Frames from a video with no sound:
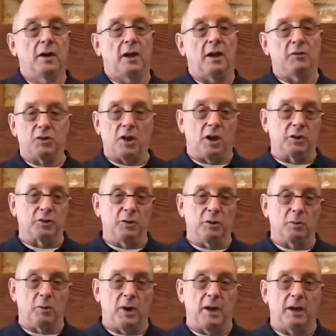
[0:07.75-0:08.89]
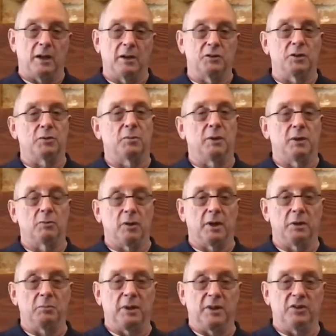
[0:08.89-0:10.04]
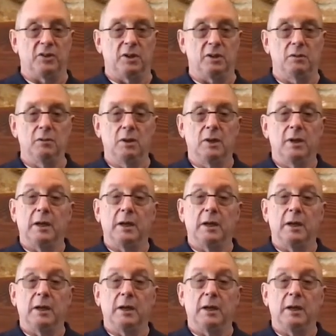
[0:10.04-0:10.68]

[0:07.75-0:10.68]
Haven't talked to you in a while, I've just been really busy,